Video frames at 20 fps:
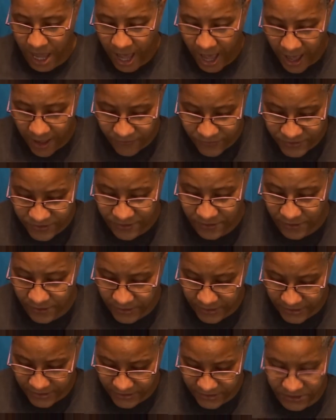I was going to
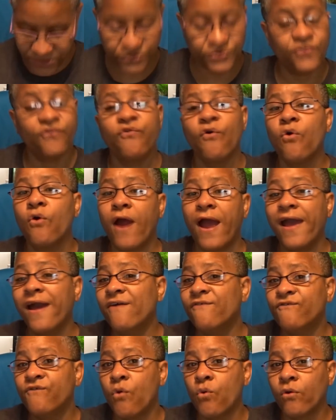list, I have
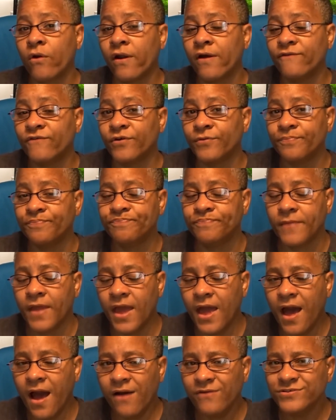4 of them.
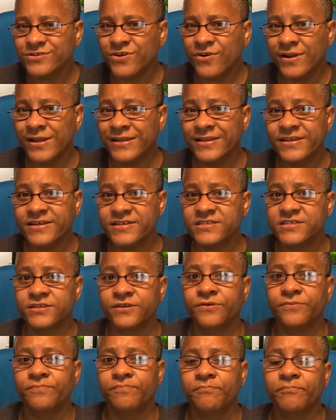I was going to list
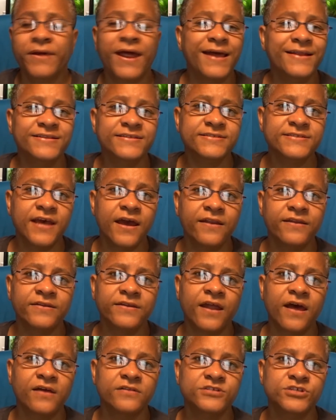them, but I decided
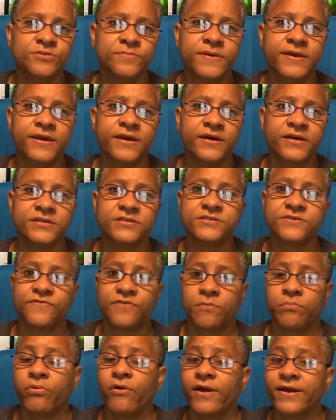not to because of the
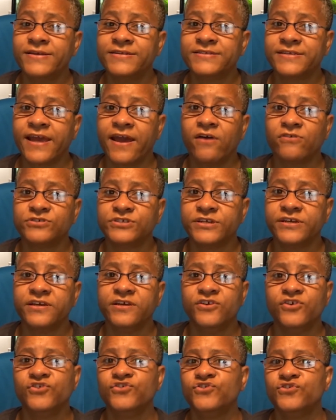price gouging
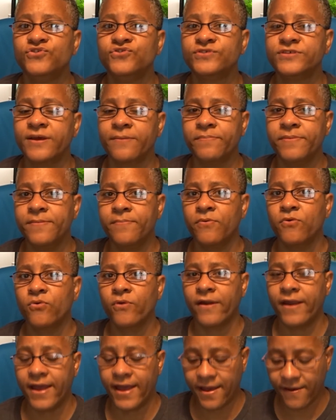issues that people were
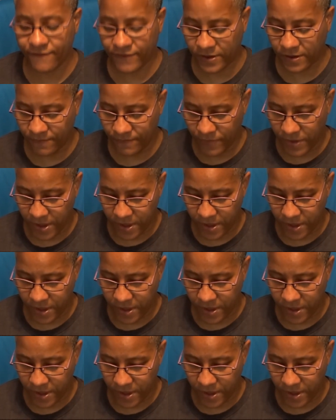having.